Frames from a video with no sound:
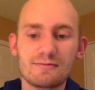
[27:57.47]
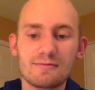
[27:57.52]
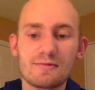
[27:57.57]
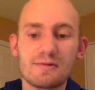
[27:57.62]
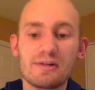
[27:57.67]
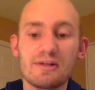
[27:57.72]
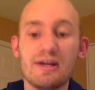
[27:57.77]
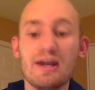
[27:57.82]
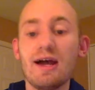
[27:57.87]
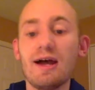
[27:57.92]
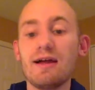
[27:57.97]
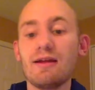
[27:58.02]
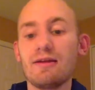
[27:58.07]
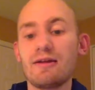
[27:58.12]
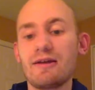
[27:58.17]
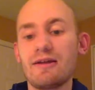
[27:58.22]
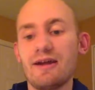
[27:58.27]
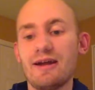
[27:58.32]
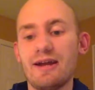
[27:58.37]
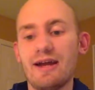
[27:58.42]
Yeah,
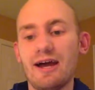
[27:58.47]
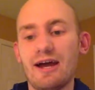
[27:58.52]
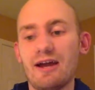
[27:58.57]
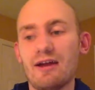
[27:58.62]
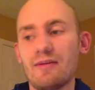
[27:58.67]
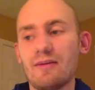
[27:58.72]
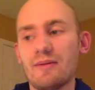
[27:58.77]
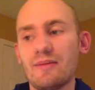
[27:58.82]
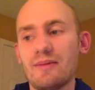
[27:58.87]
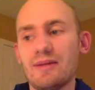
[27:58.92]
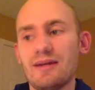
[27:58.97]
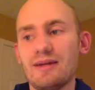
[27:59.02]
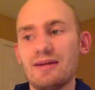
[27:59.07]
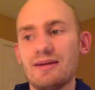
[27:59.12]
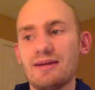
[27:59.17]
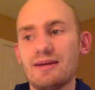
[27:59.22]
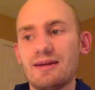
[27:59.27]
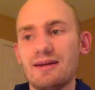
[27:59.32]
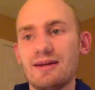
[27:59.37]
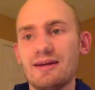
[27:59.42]
look at that, Adam. I
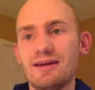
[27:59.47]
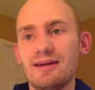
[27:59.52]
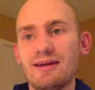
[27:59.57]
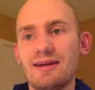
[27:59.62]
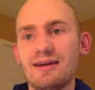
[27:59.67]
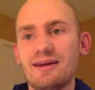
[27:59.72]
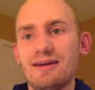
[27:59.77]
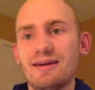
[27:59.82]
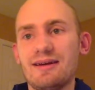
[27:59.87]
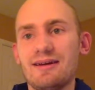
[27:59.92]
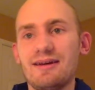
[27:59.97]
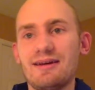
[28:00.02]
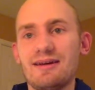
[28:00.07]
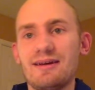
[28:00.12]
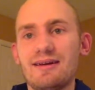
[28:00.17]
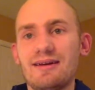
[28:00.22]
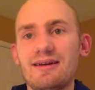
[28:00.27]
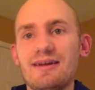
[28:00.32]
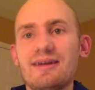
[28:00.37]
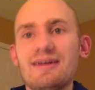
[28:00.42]
mean,
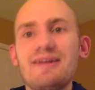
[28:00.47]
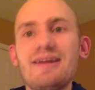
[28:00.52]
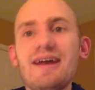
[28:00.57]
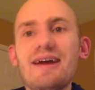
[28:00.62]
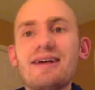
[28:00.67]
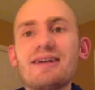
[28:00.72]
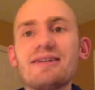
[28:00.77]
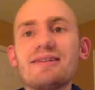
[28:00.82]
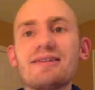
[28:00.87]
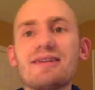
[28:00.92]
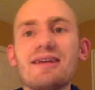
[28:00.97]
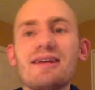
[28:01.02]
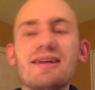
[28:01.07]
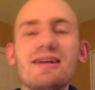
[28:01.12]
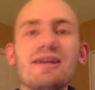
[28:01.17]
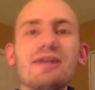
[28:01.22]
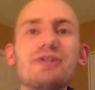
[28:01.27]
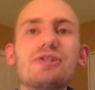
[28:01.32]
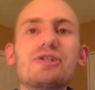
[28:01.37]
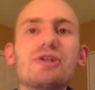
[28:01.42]
yeah, because
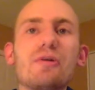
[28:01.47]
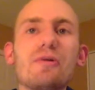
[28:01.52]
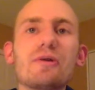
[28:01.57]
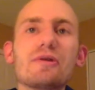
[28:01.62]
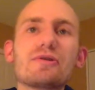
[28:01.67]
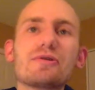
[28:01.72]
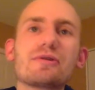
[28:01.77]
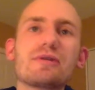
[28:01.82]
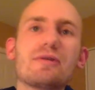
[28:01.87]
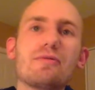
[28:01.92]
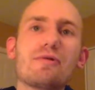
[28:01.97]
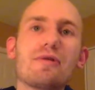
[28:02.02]
it's so interesting